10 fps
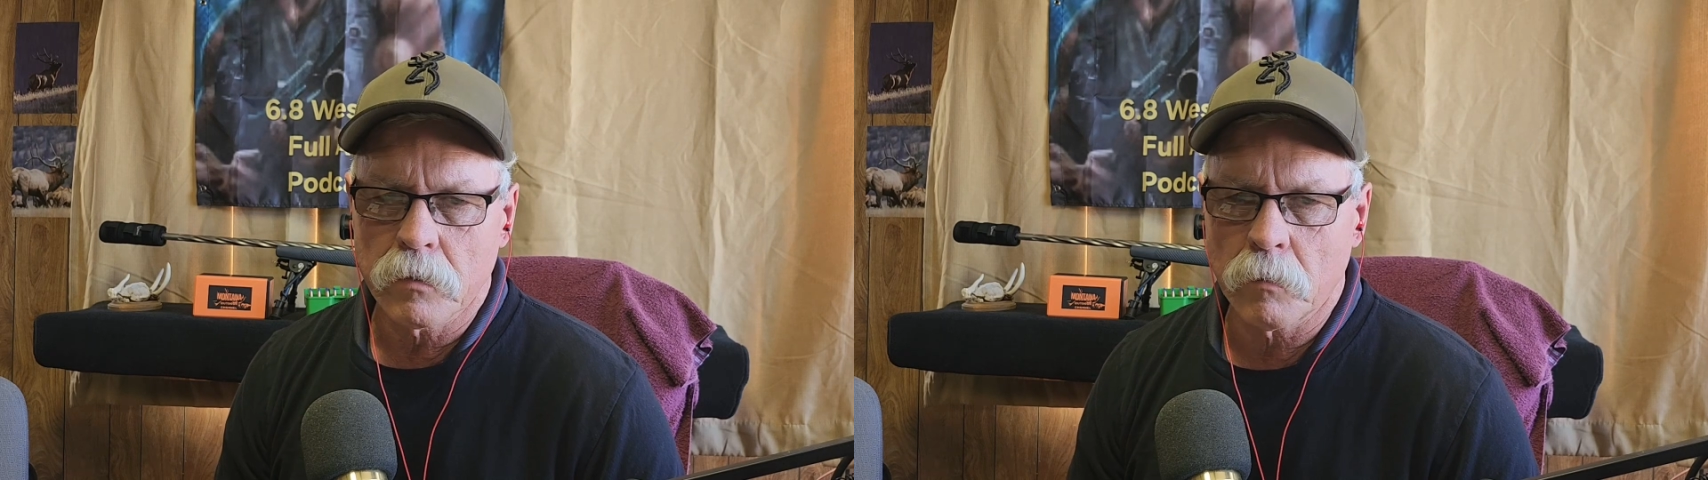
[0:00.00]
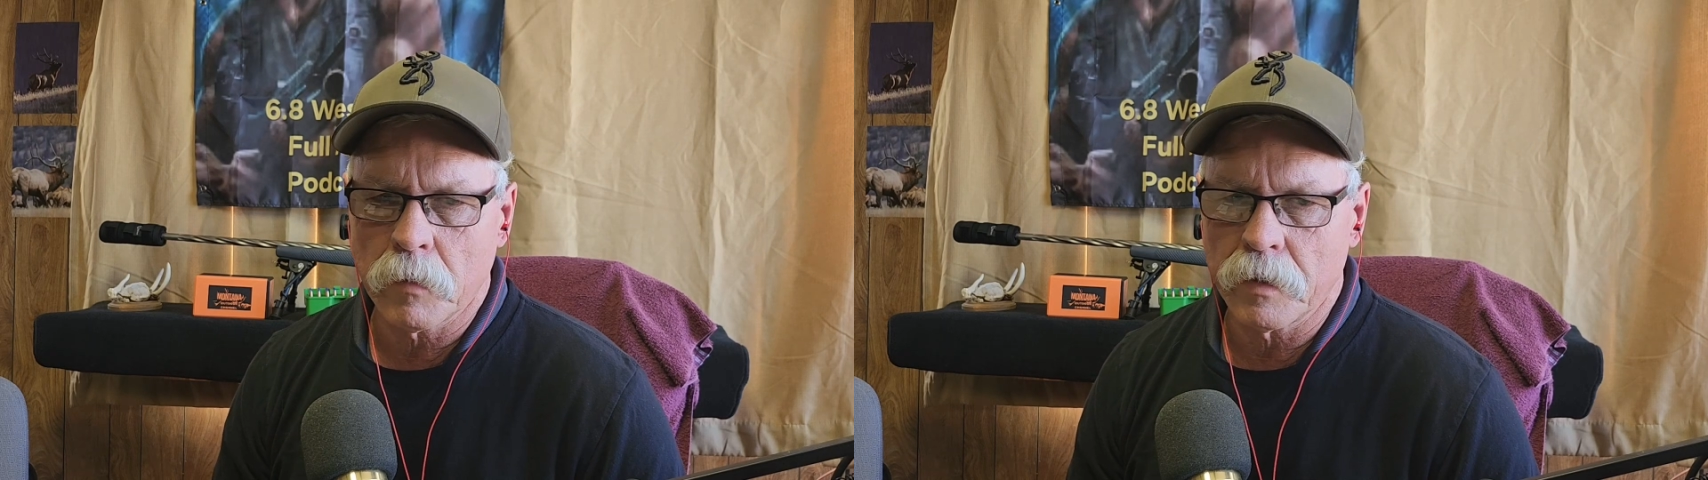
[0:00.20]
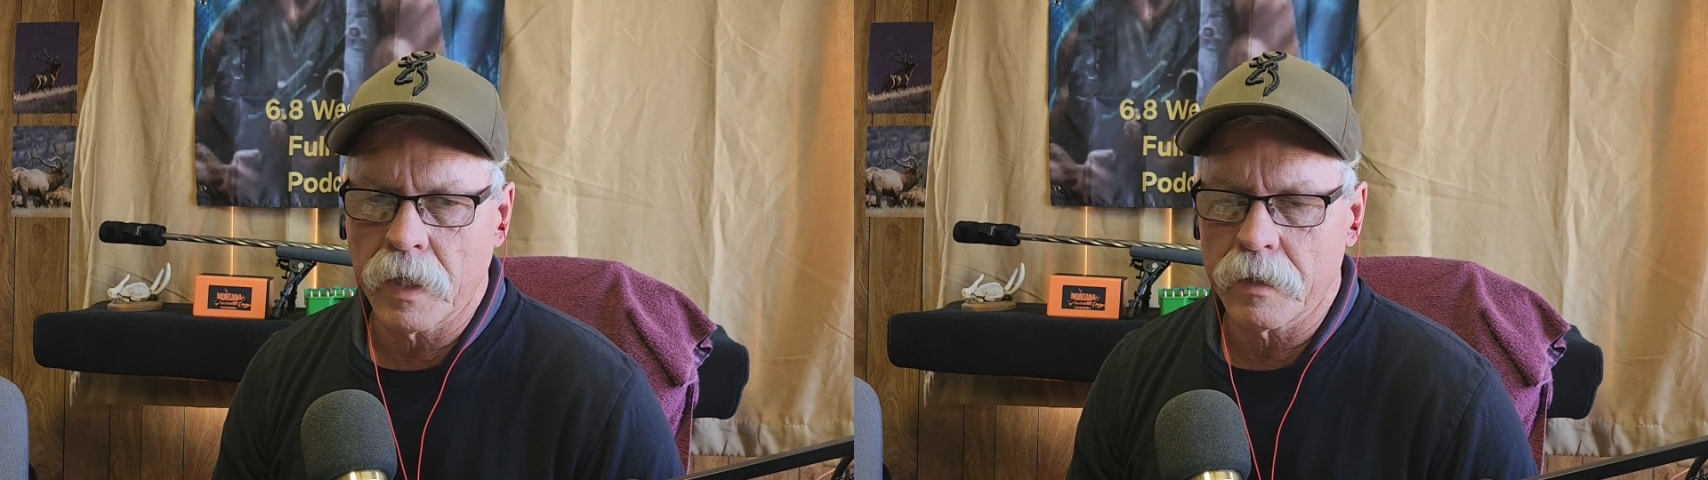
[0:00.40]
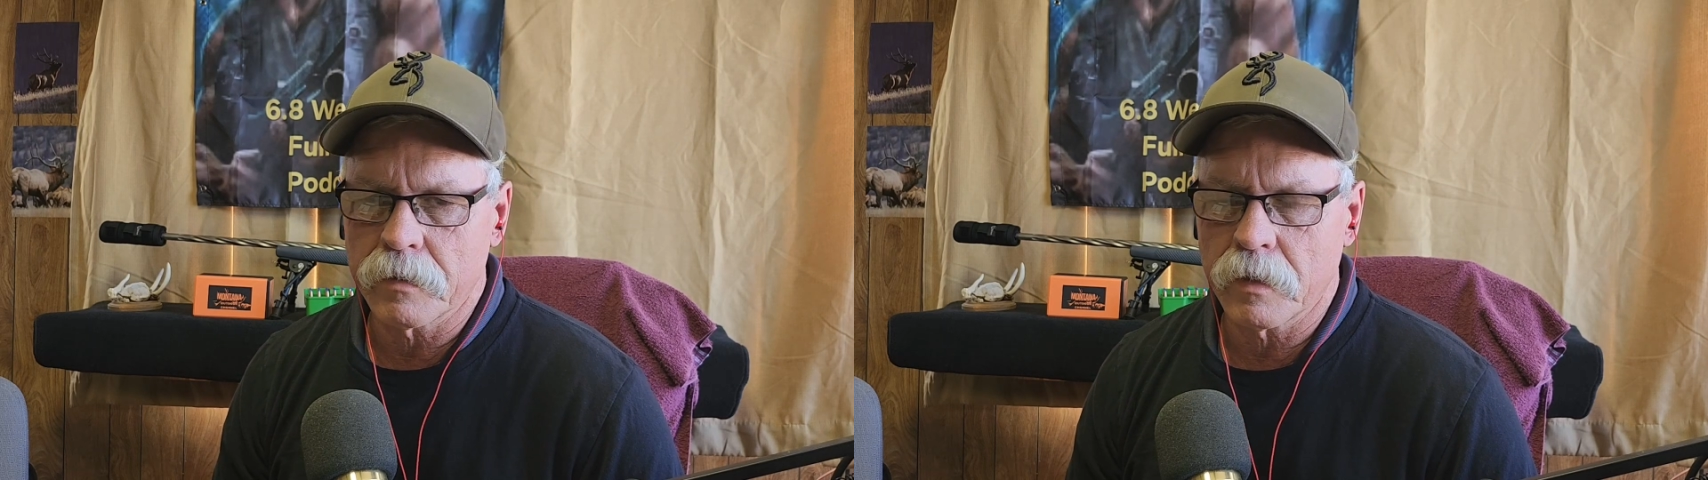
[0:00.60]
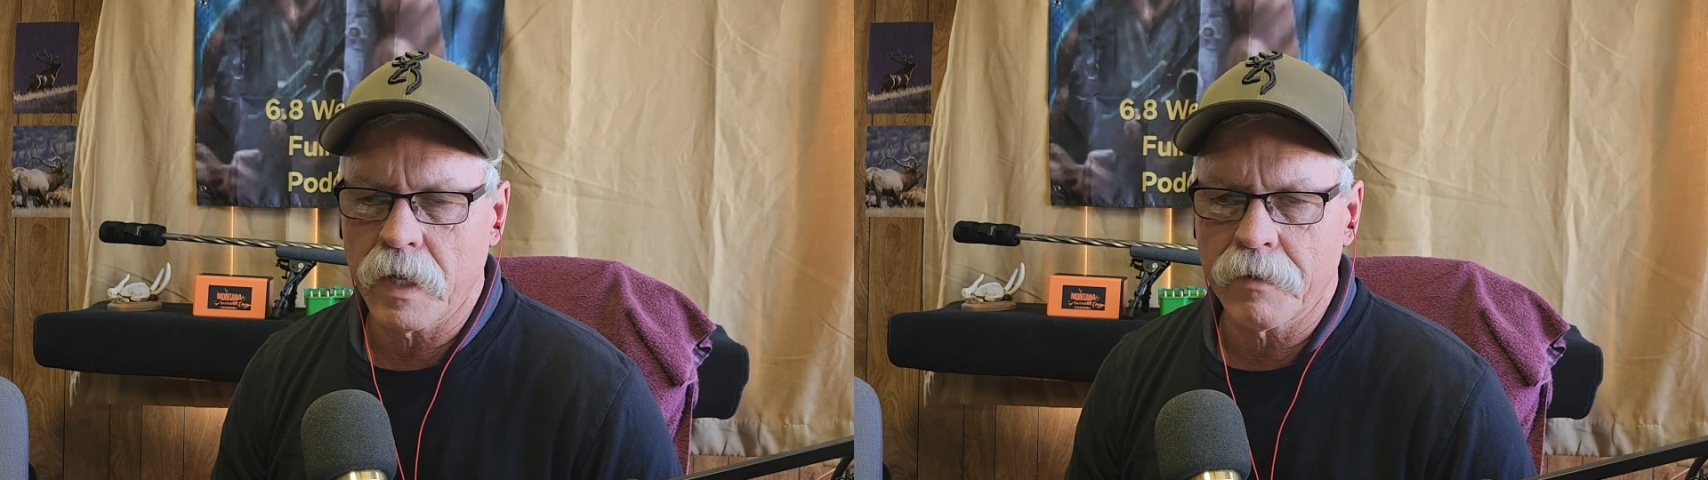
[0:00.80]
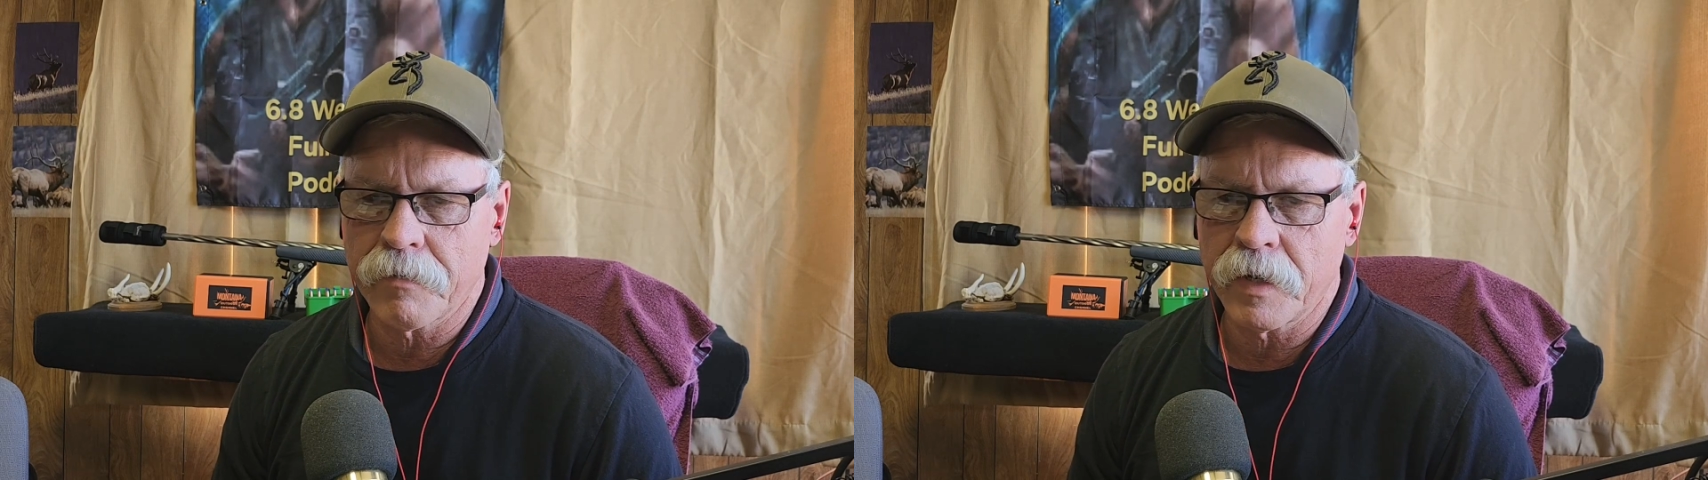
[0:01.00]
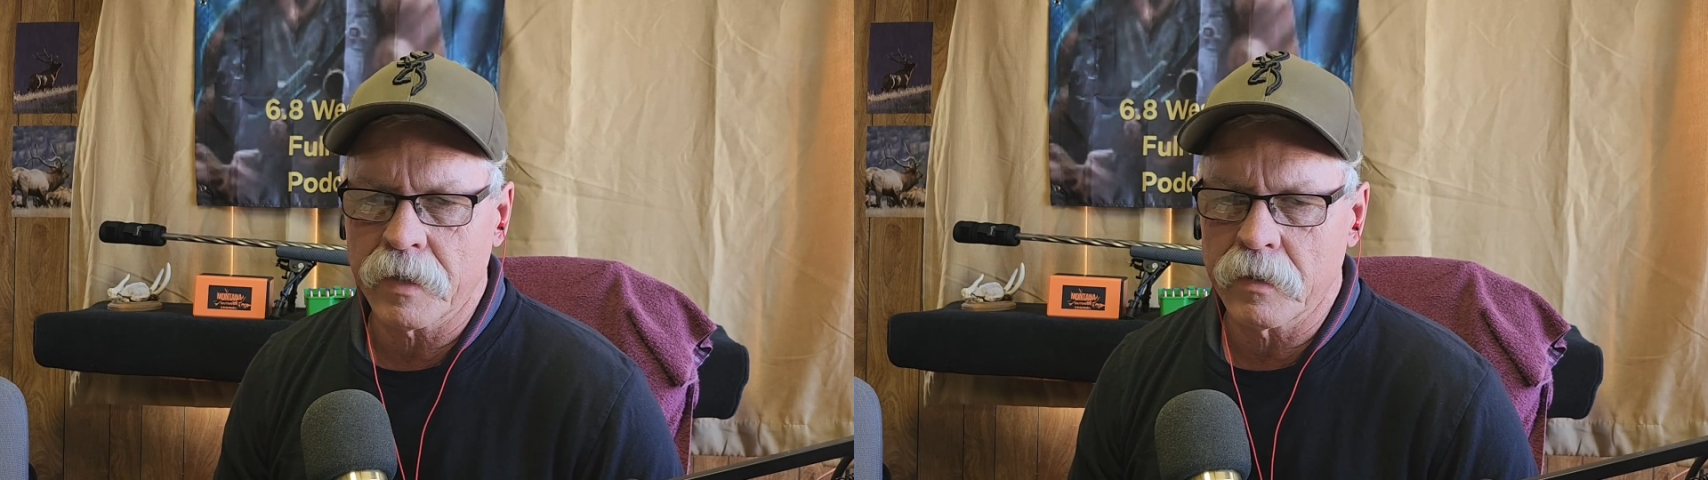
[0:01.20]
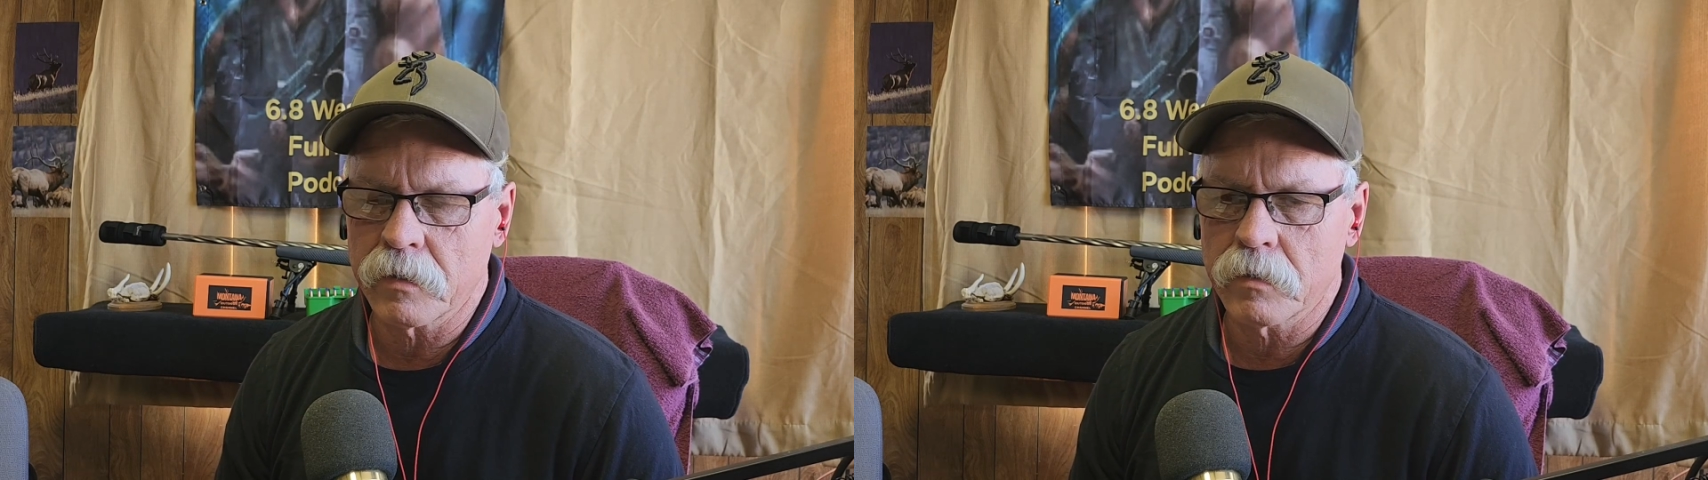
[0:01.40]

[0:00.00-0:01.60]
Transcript: something on that to that effect,